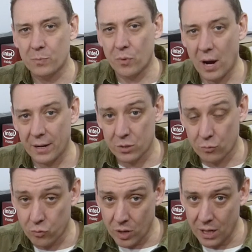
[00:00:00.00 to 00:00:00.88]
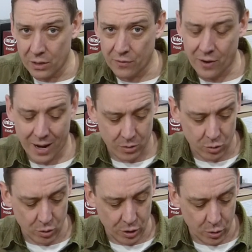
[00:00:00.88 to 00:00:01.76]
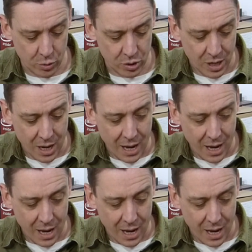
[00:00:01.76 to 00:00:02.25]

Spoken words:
brightness, really good for outdoor use,